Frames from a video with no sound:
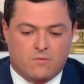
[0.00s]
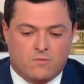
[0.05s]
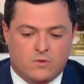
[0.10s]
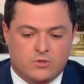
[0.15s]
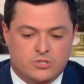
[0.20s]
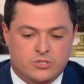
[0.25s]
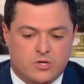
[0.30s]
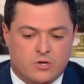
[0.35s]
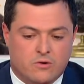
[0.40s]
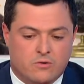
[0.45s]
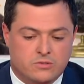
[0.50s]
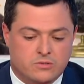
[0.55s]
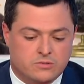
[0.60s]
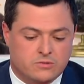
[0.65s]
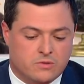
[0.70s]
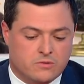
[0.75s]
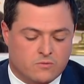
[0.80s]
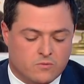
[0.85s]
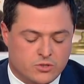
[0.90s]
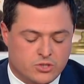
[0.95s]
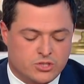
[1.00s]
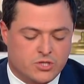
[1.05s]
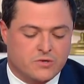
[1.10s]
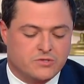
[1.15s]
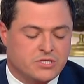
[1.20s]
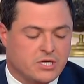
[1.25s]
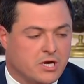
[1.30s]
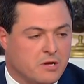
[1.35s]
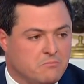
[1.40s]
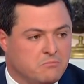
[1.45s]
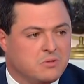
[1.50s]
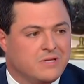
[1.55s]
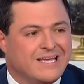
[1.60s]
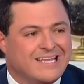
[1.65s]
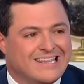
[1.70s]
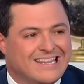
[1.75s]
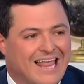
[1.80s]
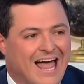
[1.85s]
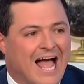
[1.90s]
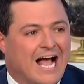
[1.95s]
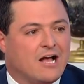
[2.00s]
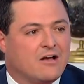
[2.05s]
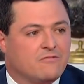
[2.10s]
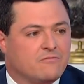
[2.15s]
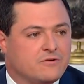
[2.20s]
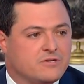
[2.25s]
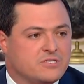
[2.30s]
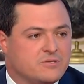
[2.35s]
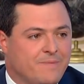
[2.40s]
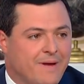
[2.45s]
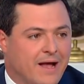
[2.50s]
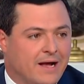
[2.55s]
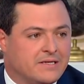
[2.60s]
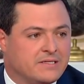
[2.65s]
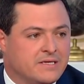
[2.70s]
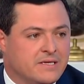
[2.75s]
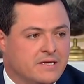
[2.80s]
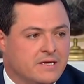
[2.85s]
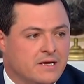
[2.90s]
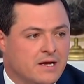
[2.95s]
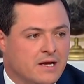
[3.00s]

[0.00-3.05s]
which shows a complete lack of respect